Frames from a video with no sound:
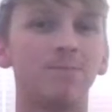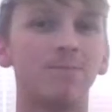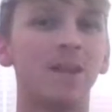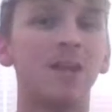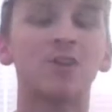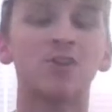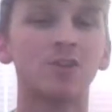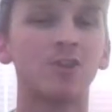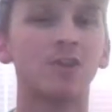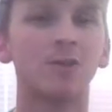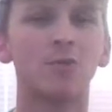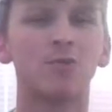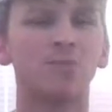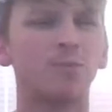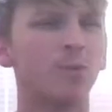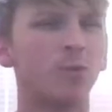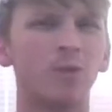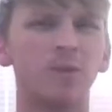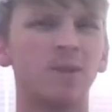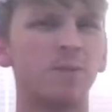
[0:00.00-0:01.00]
issues,
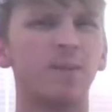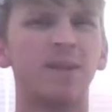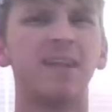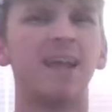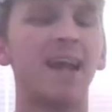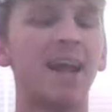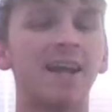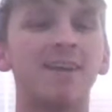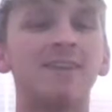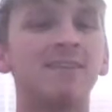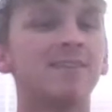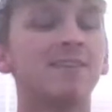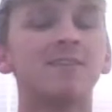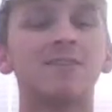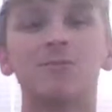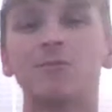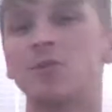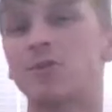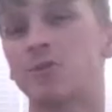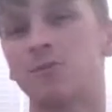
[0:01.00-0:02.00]
but it's been edited,
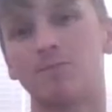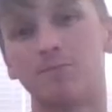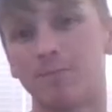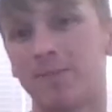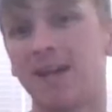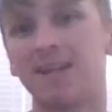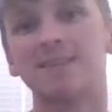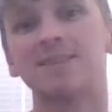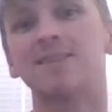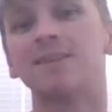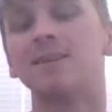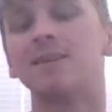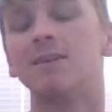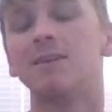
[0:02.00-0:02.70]
so it shouldn't matter.